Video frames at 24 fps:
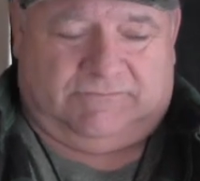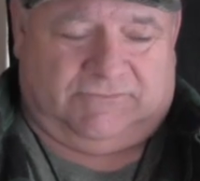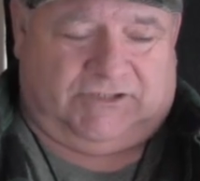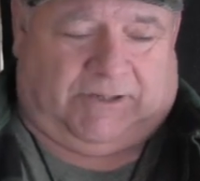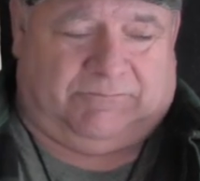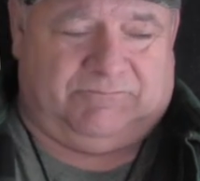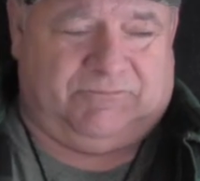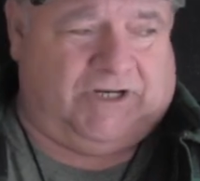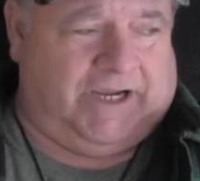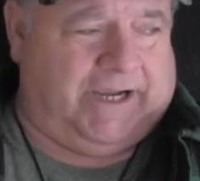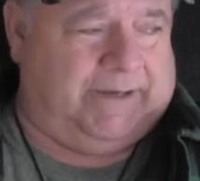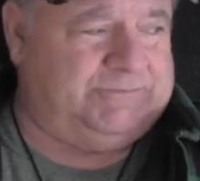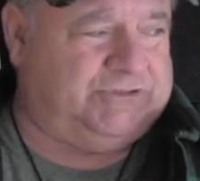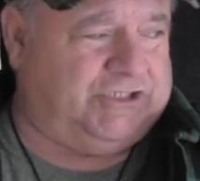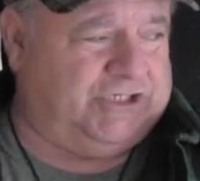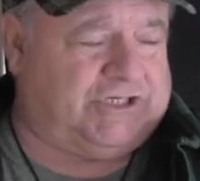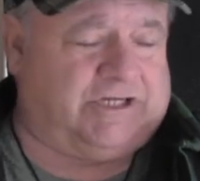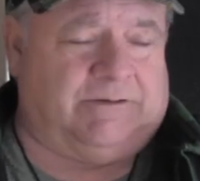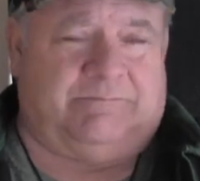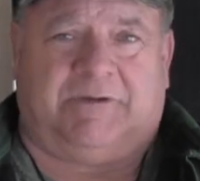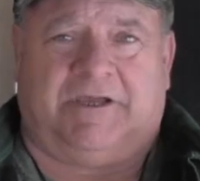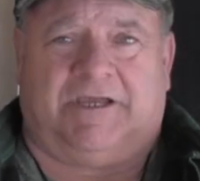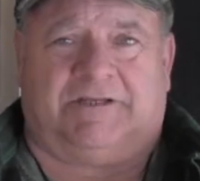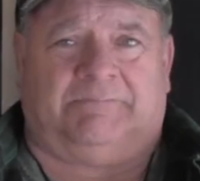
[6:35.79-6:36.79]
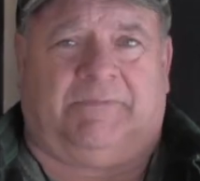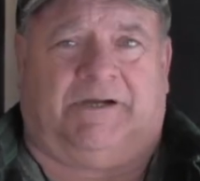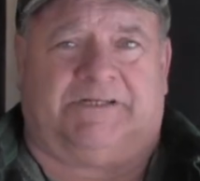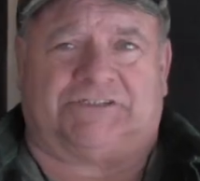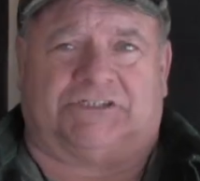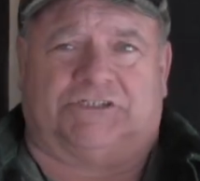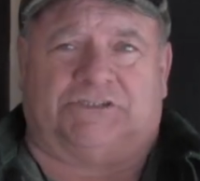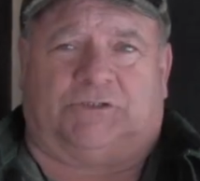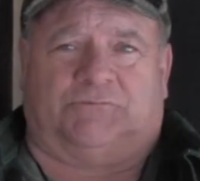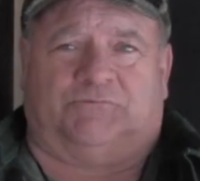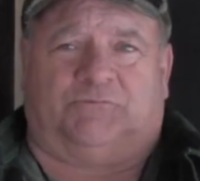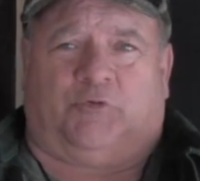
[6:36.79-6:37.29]
Sometimes it could be as
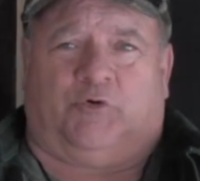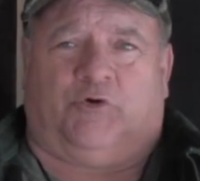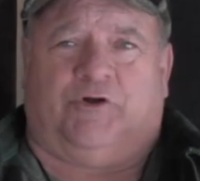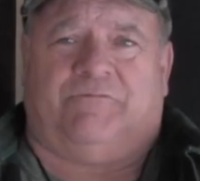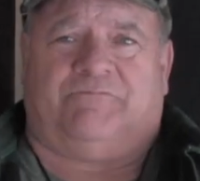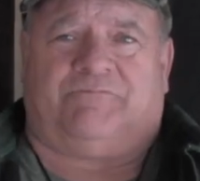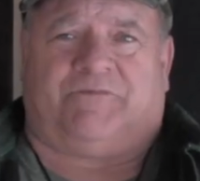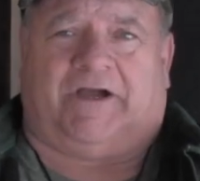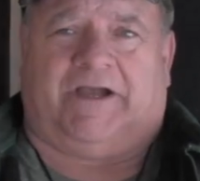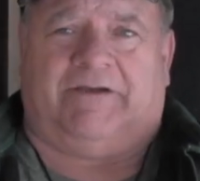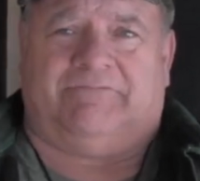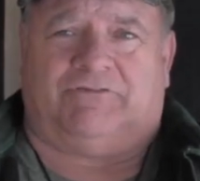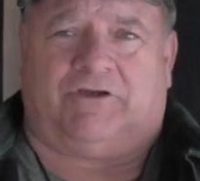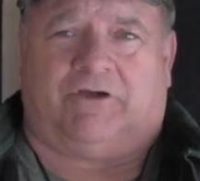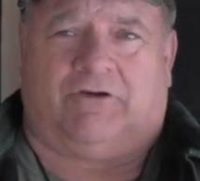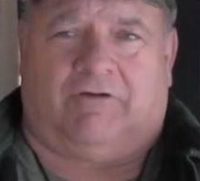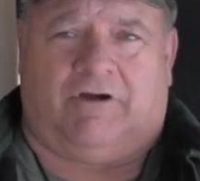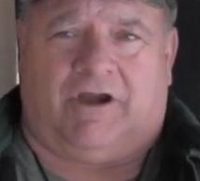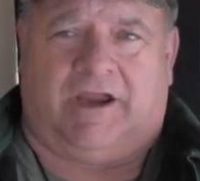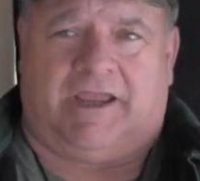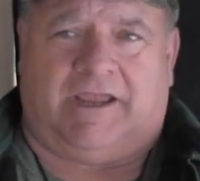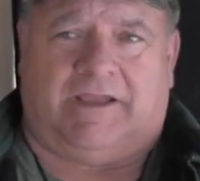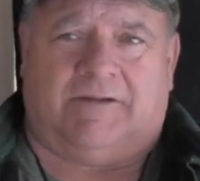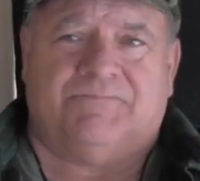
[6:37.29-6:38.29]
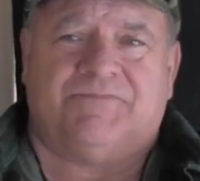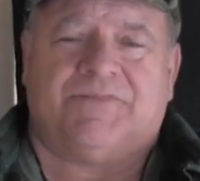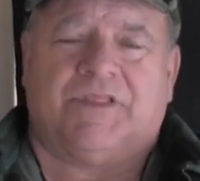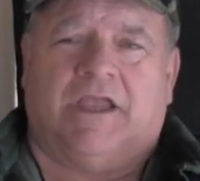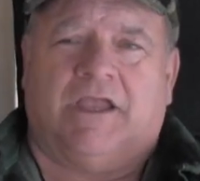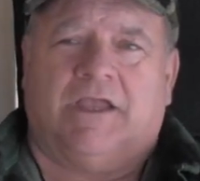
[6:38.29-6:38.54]
much as a 45 degree.